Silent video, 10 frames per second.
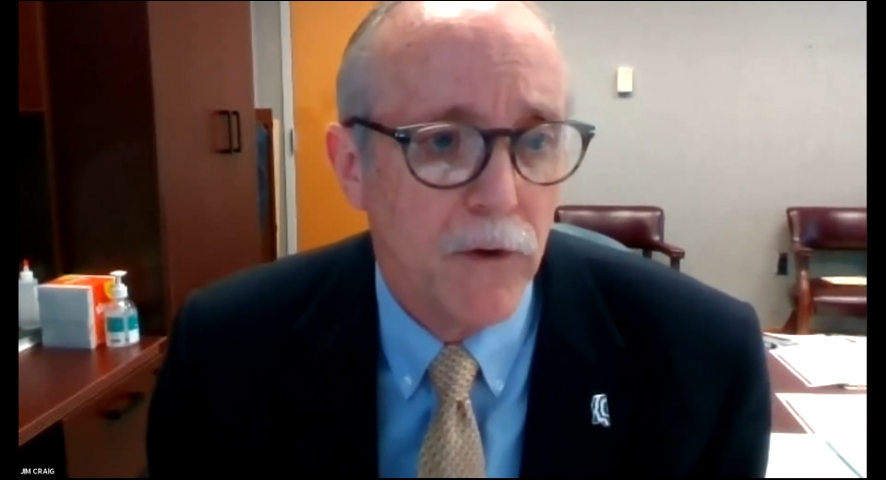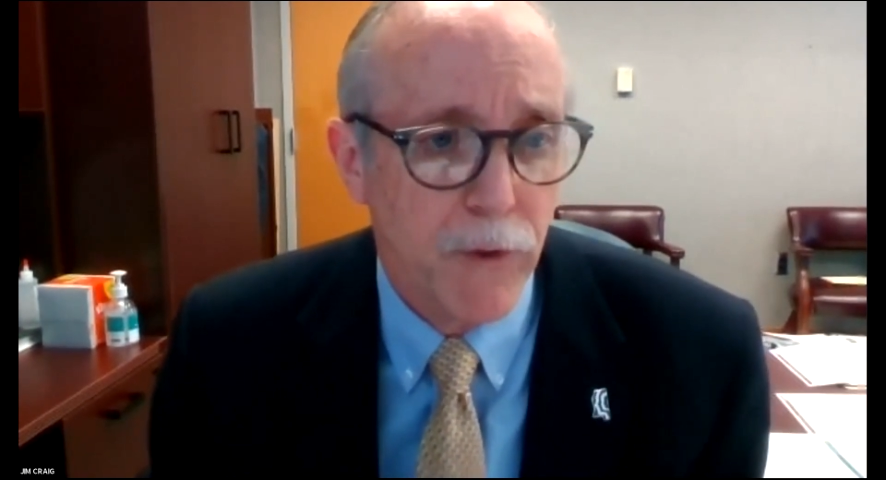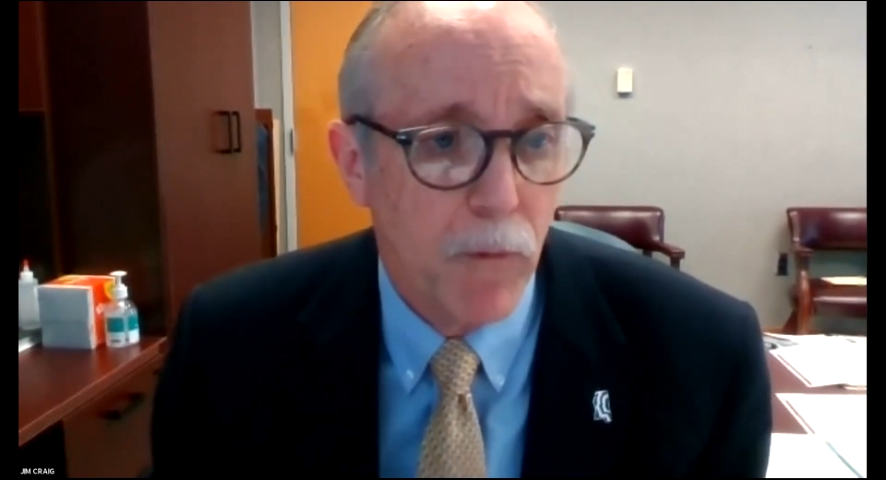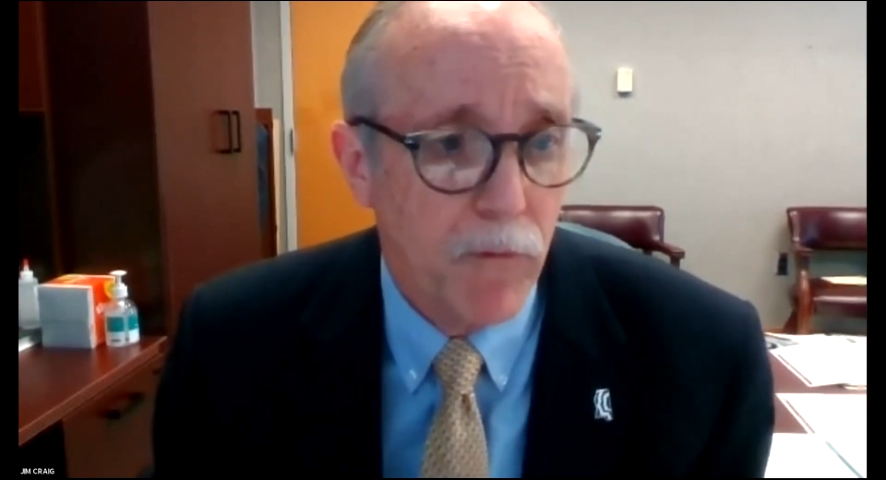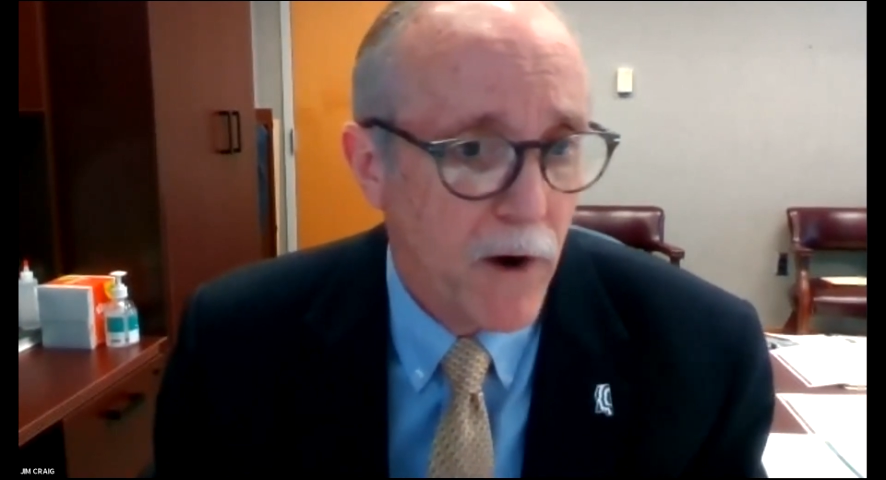
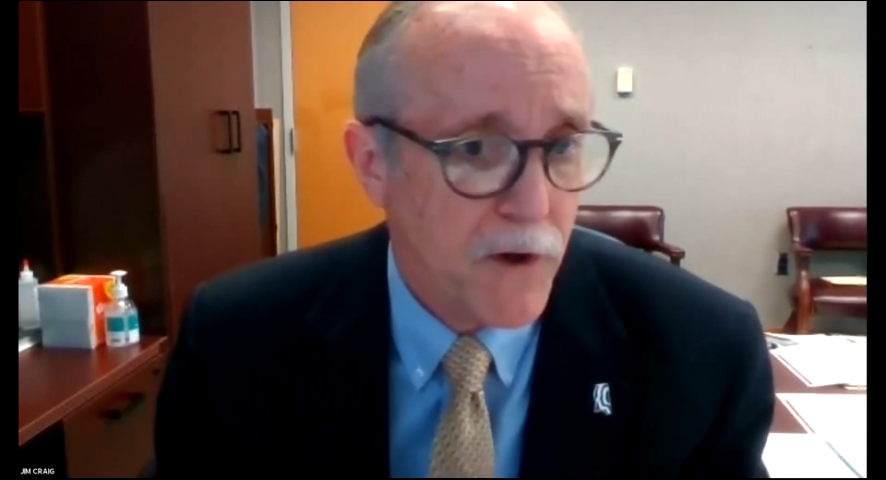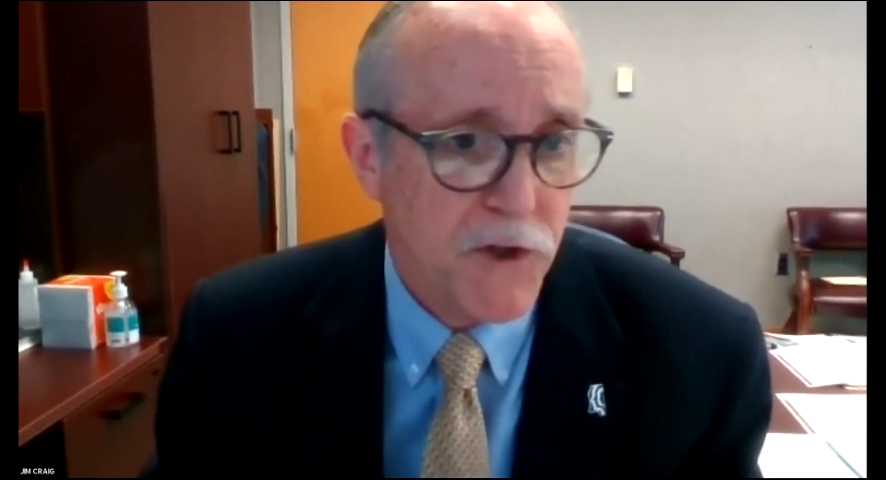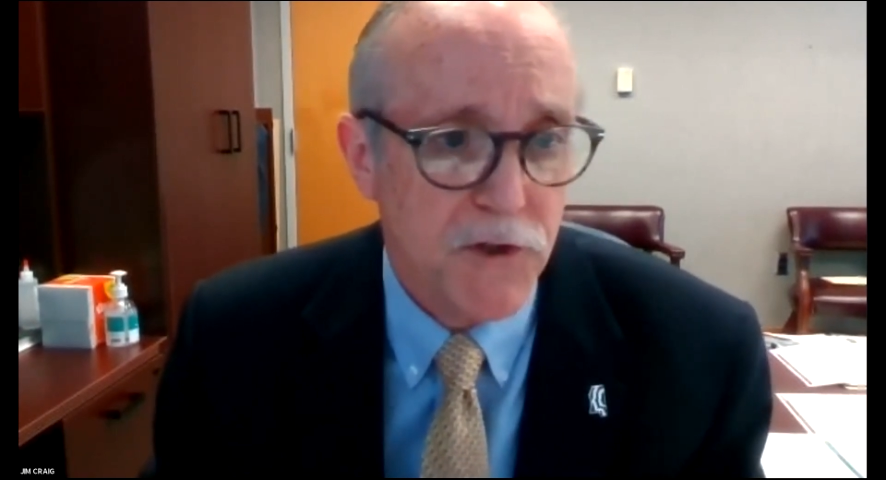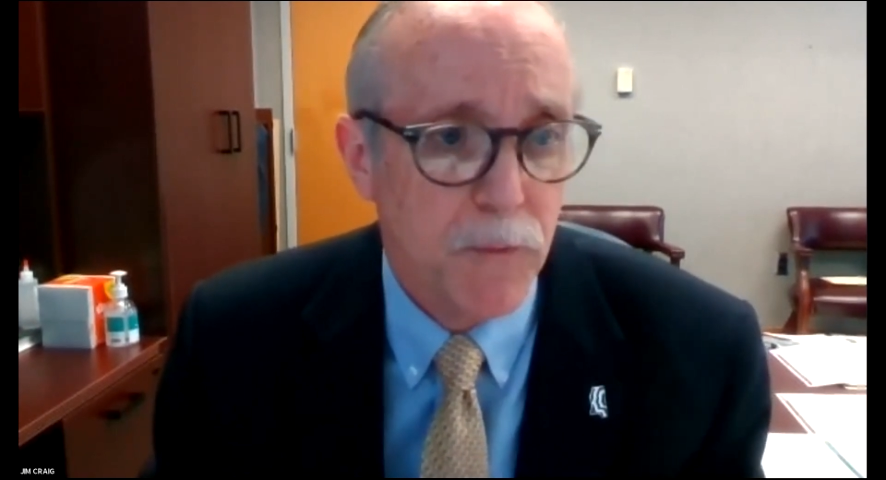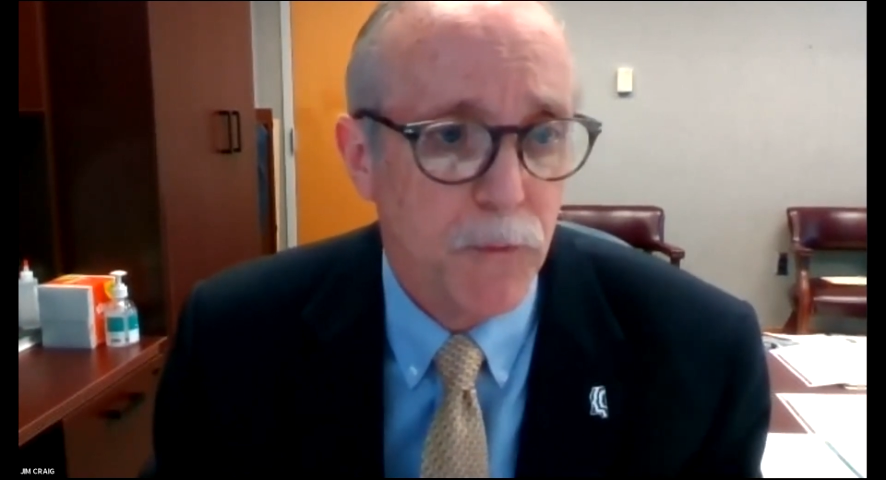some of our
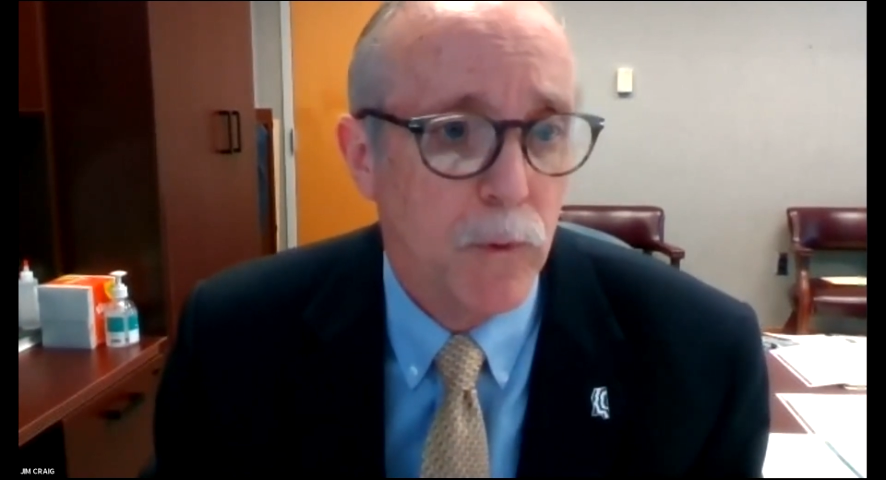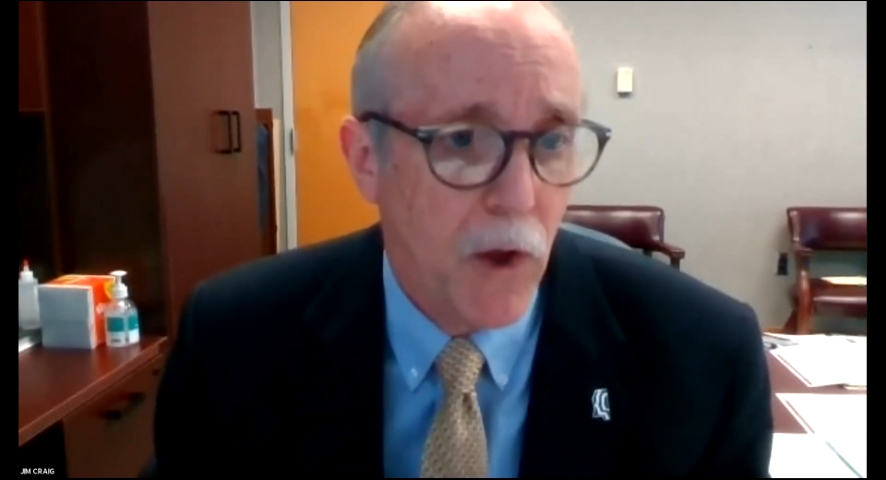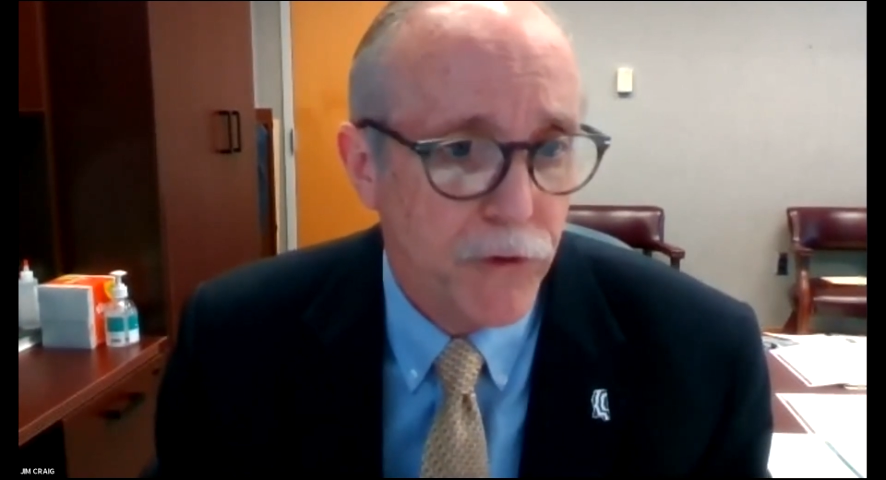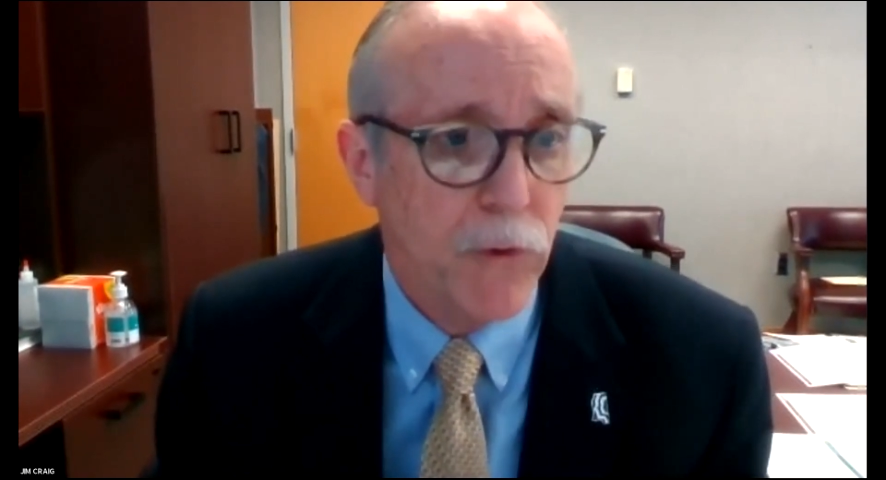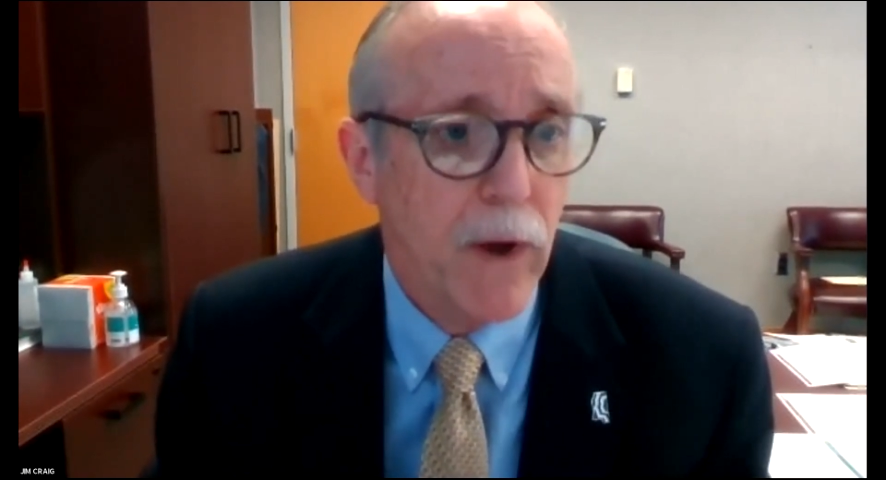systems will
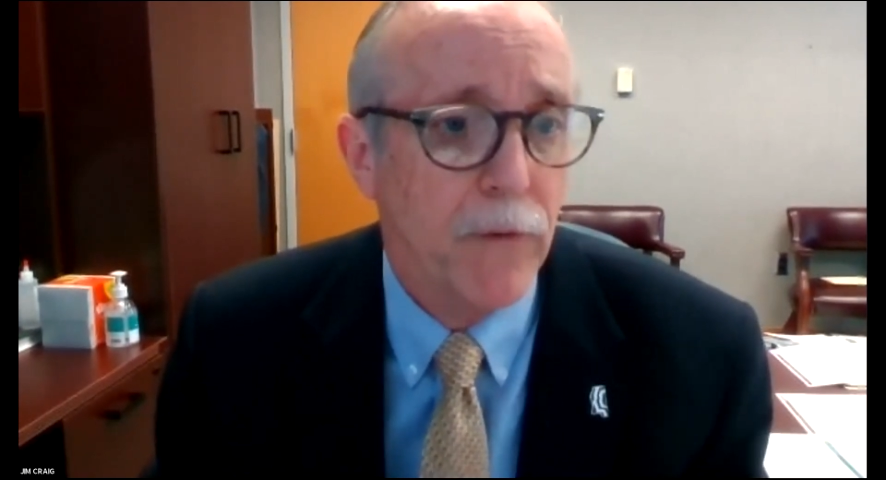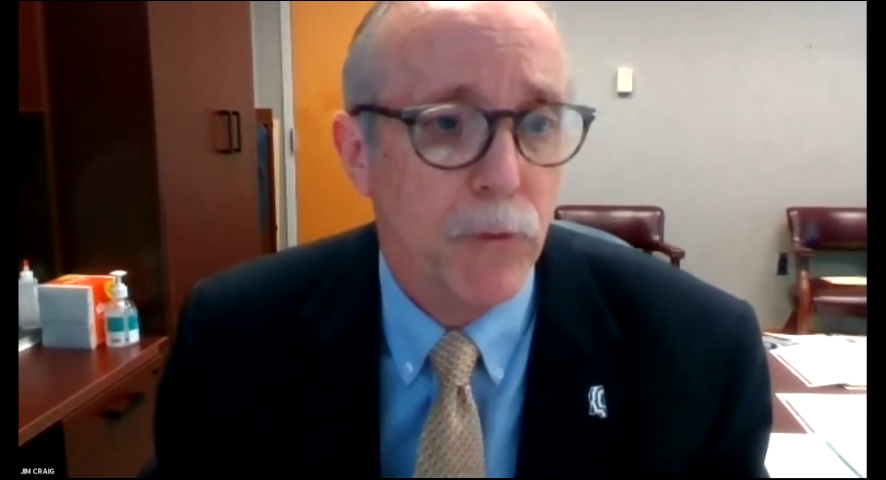also have